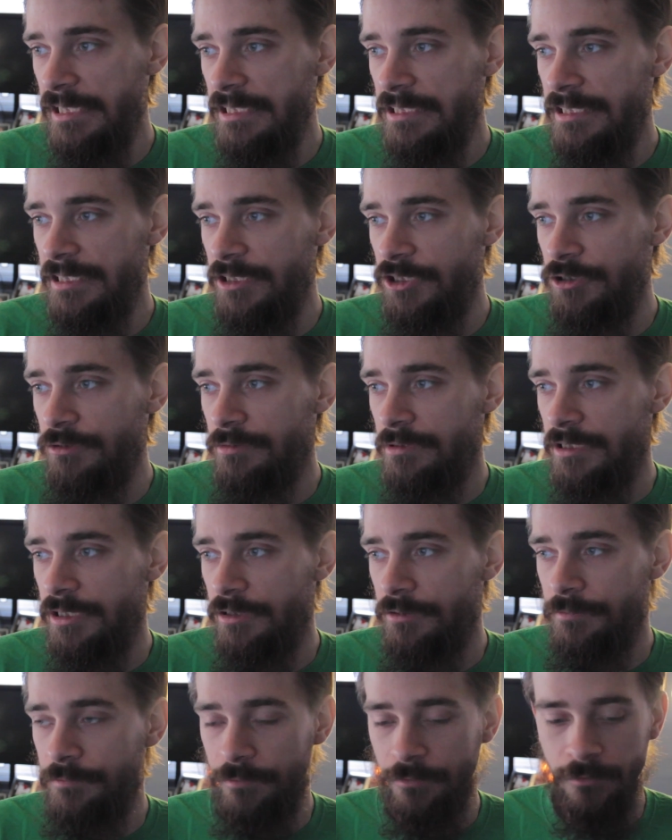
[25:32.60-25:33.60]
Instant, choose
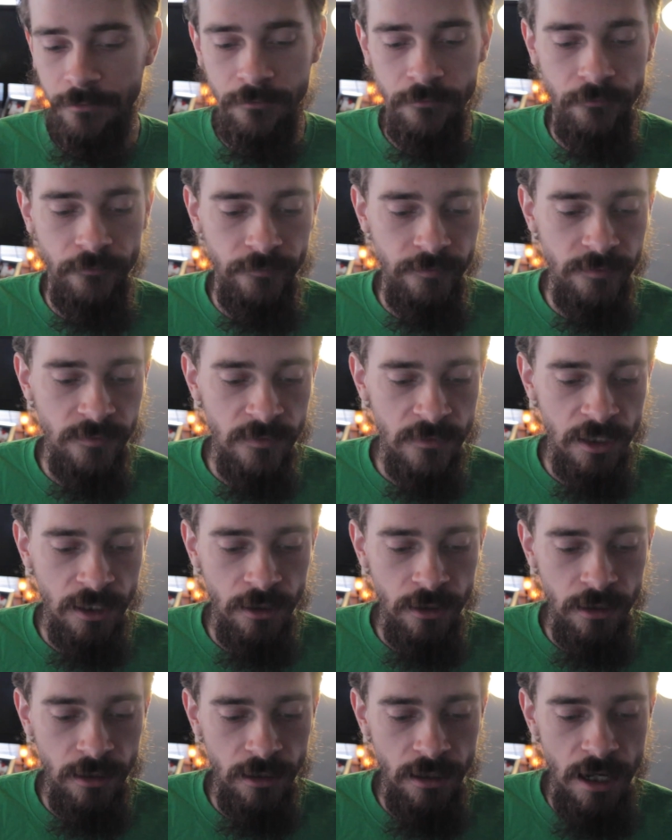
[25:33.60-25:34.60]
2.
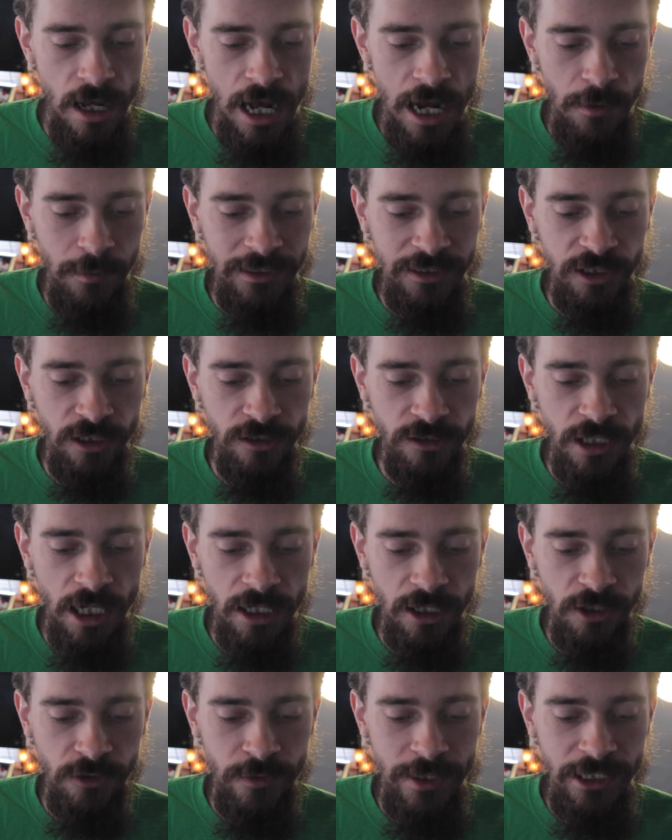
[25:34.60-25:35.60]
Return
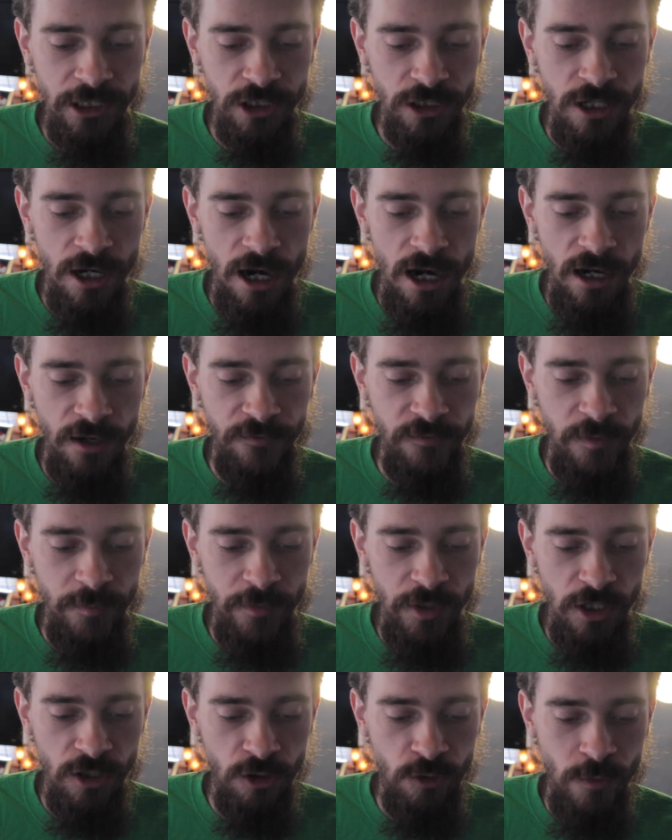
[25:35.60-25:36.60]
target creature card
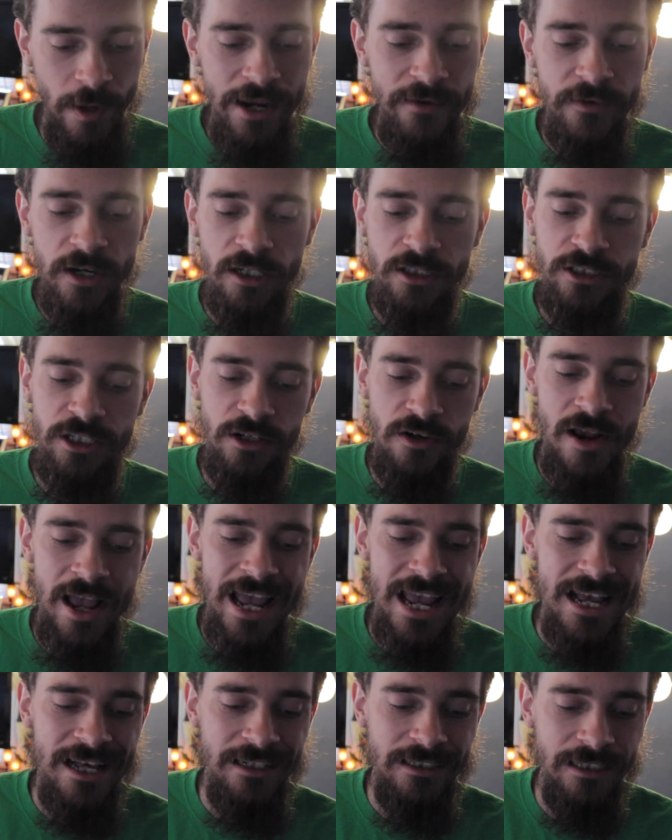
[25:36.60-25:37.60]
from your graveyard to your
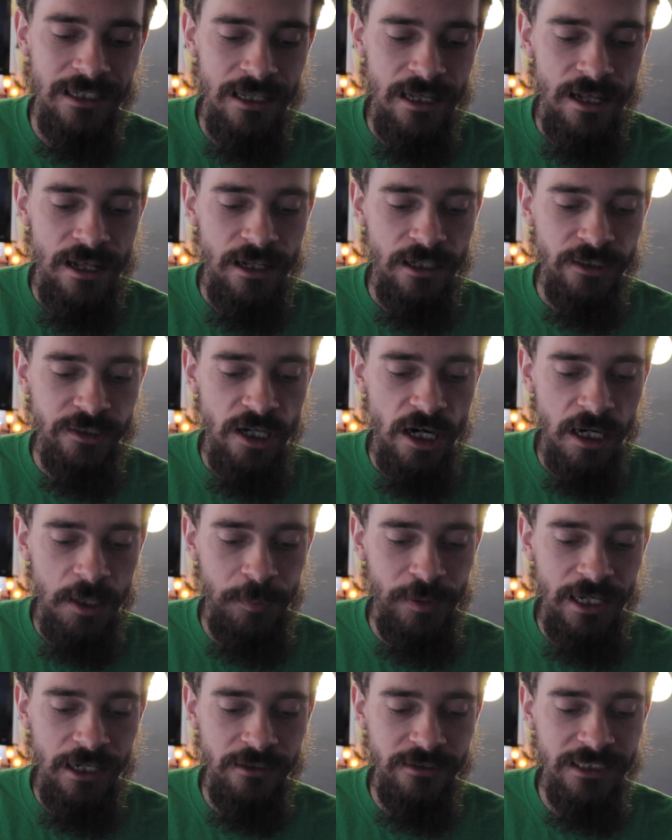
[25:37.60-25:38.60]
hand.
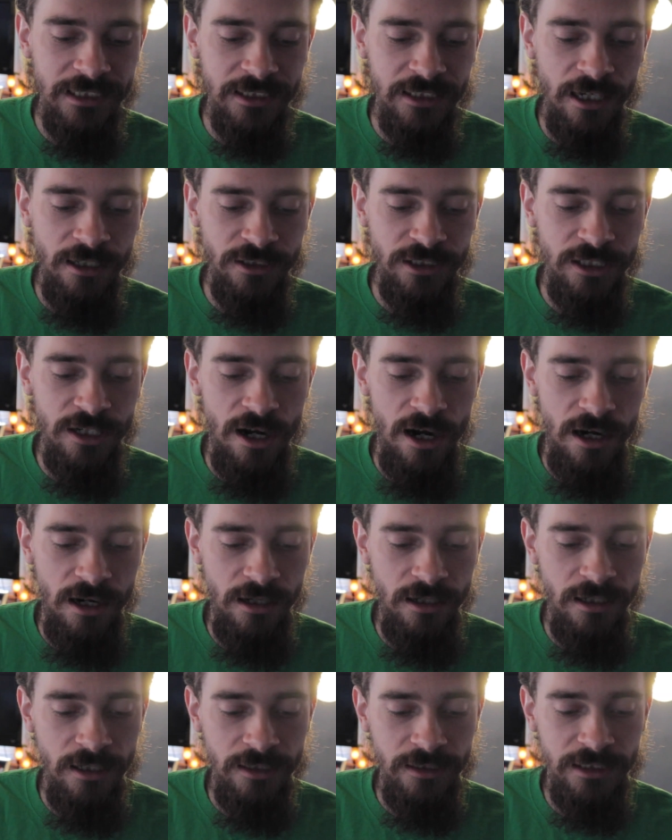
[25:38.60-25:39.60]
Target player discards a
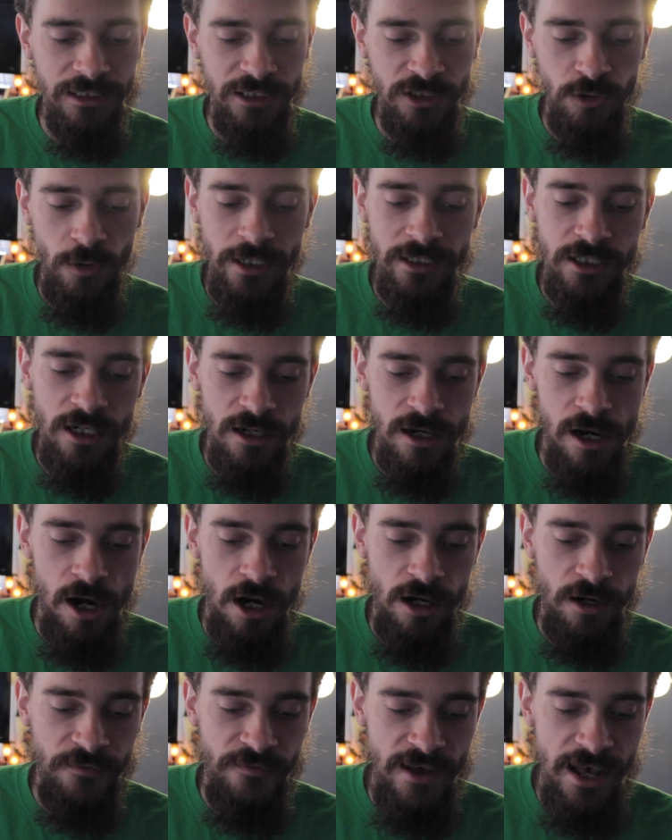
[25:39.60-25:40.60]
card. Destroy target
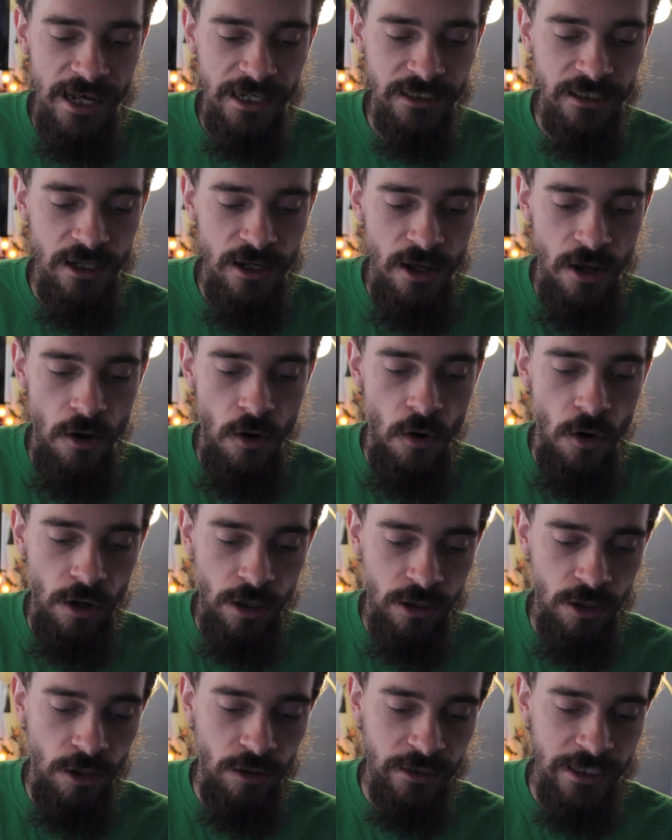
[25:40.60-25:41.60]
artifact.
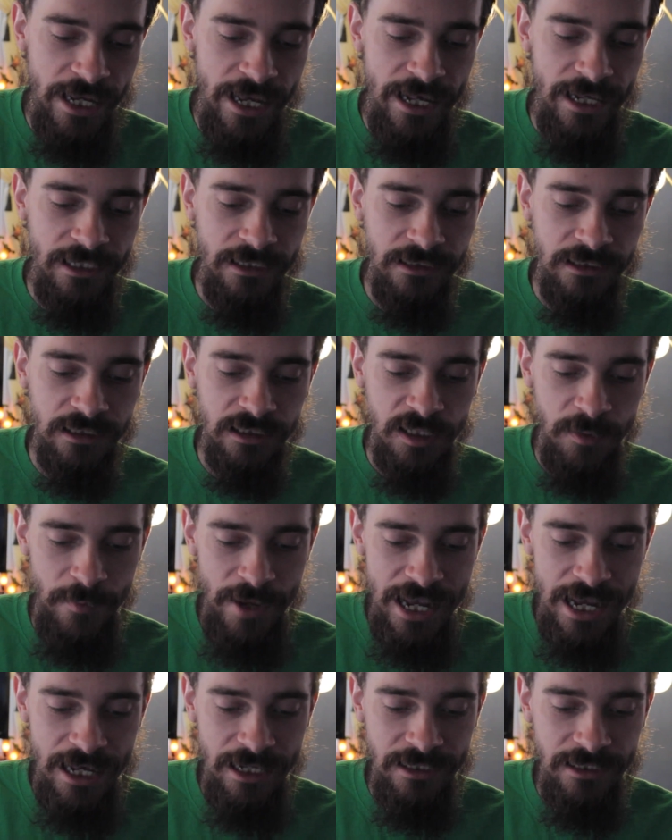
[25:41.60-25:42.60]
Or Kolaghan's
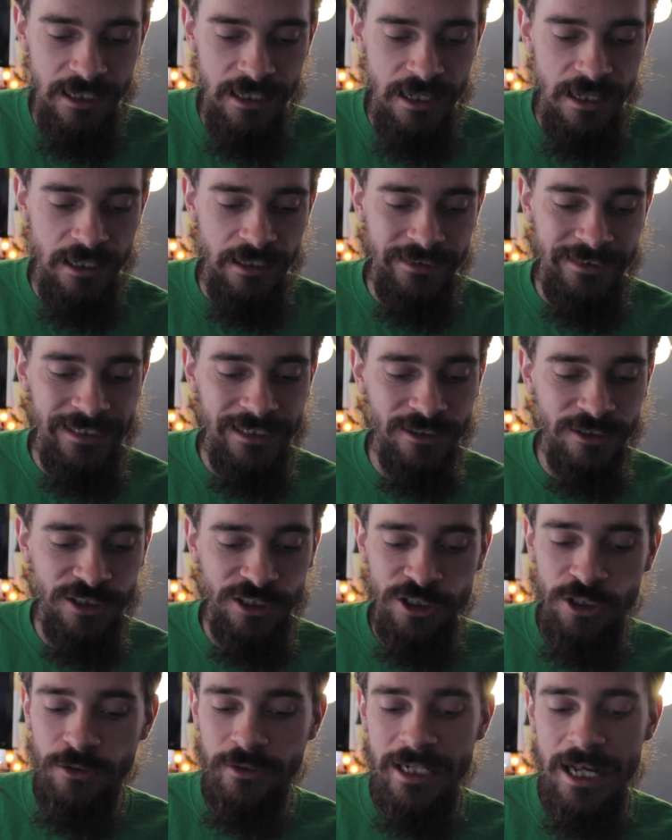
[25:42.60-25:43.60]
command deals
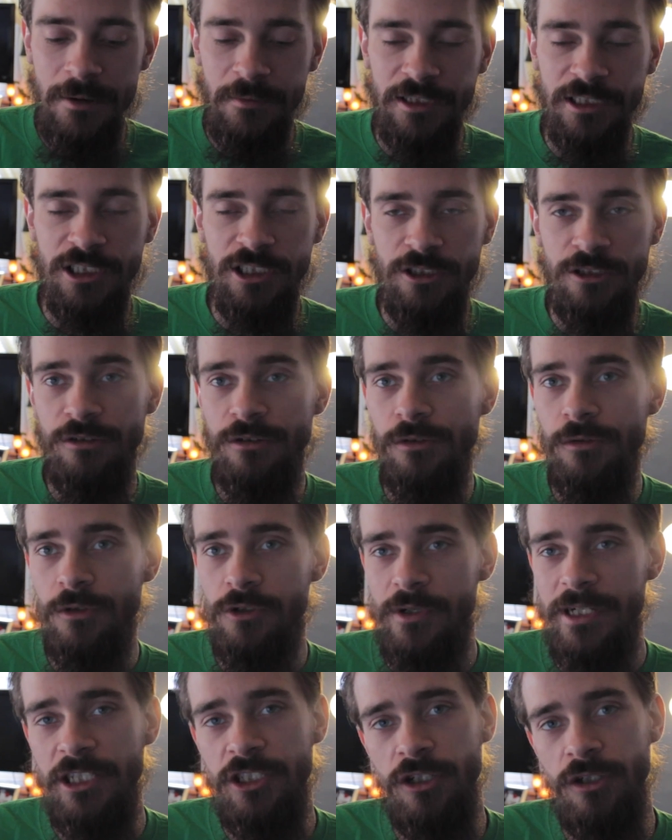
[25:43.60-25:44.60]
2 damage to
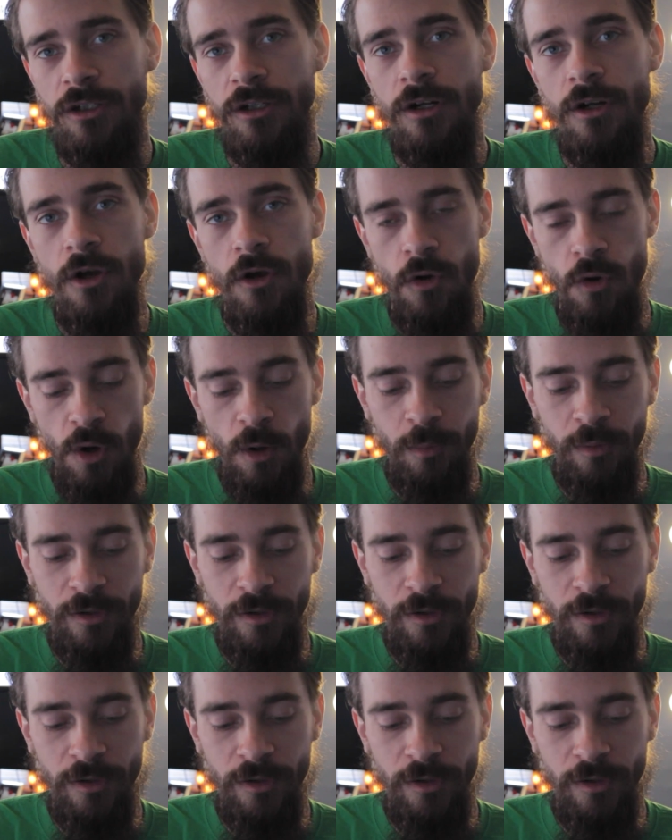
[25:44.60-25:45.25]
creature or